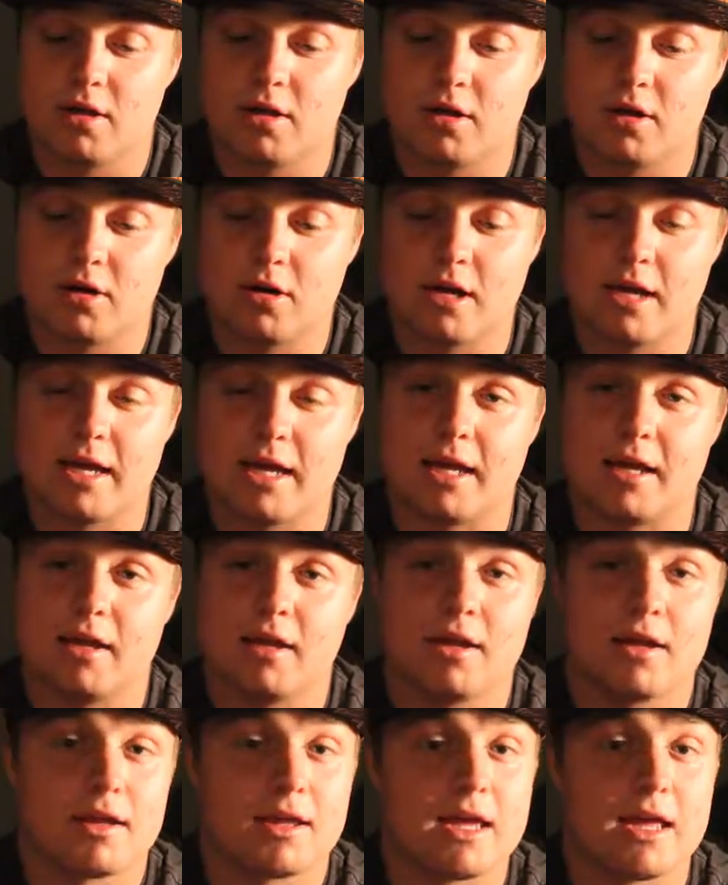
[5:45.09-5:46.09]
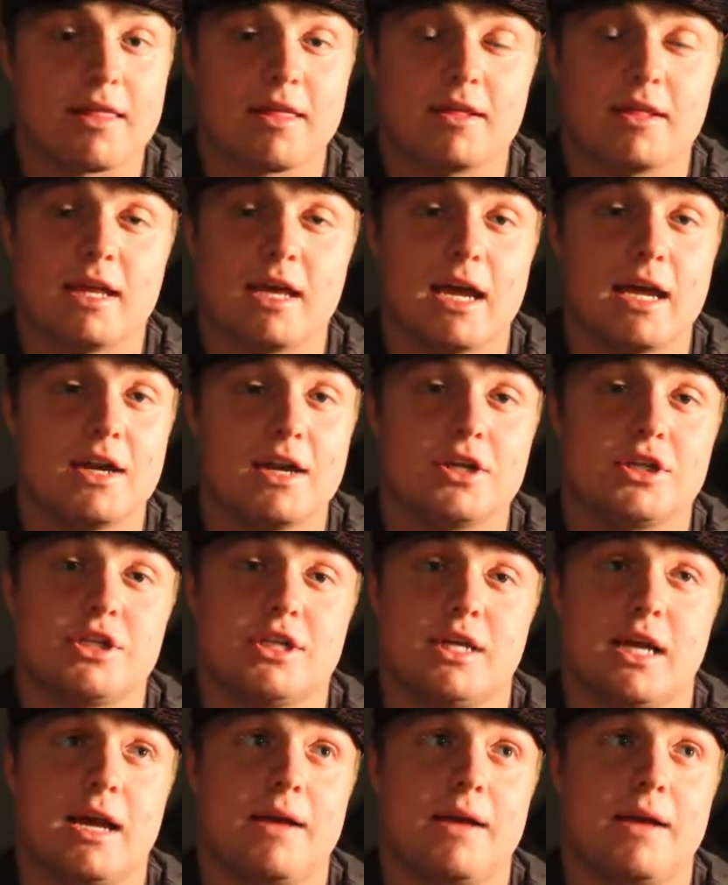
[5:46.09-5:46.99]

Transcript: Alright, guessing the energy.